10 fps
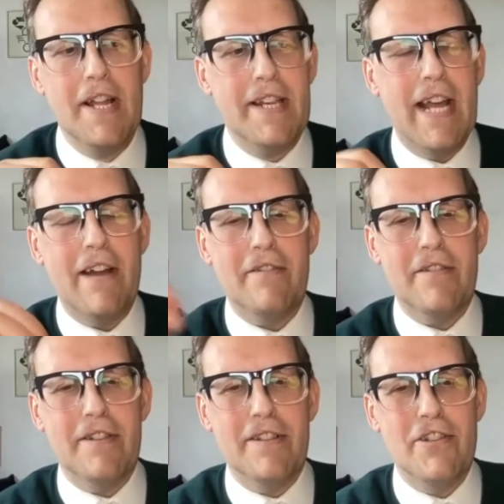Now
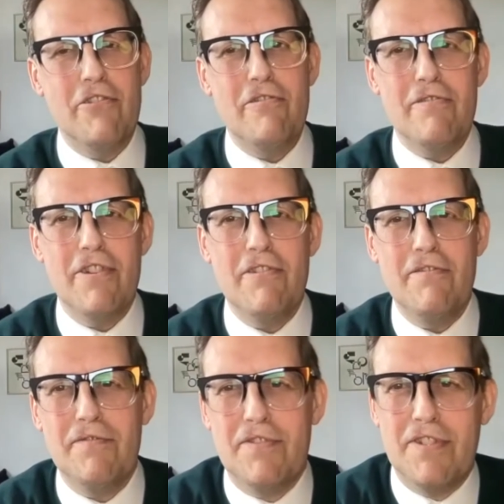you
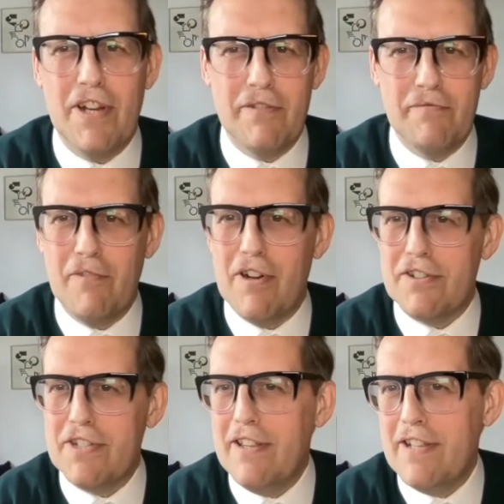you've done what
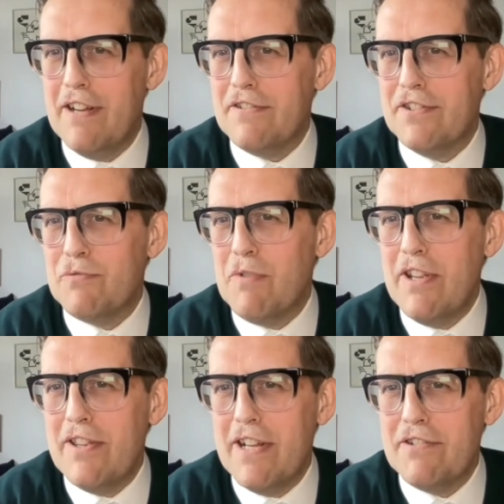10,000,
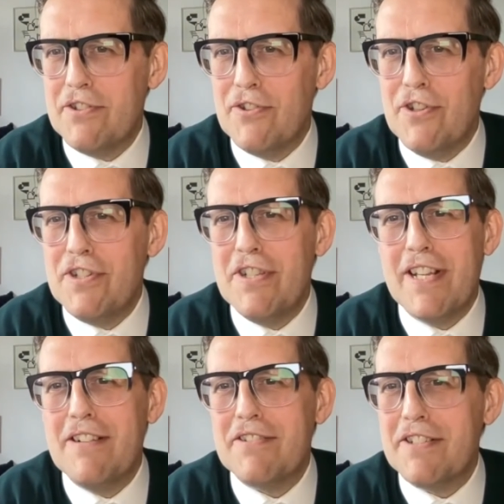20,000,
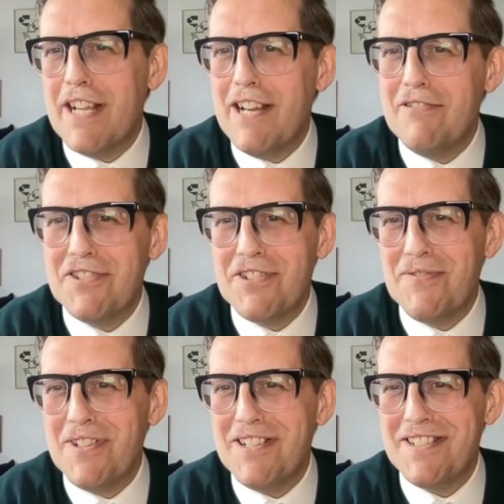30,000 hours
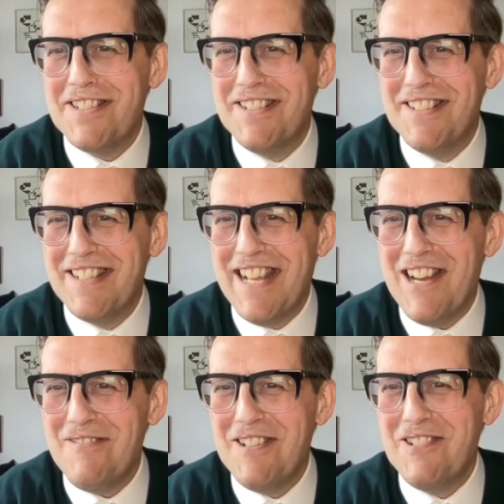of this
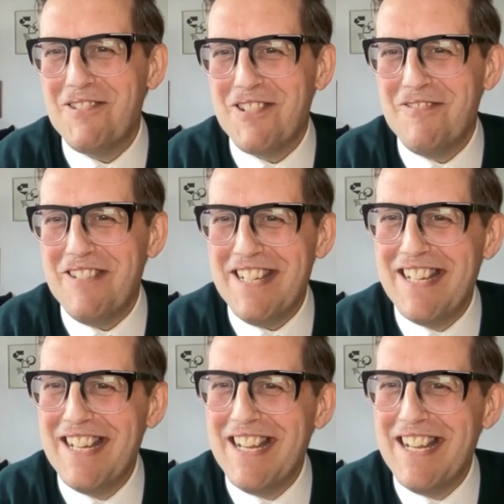now in your career.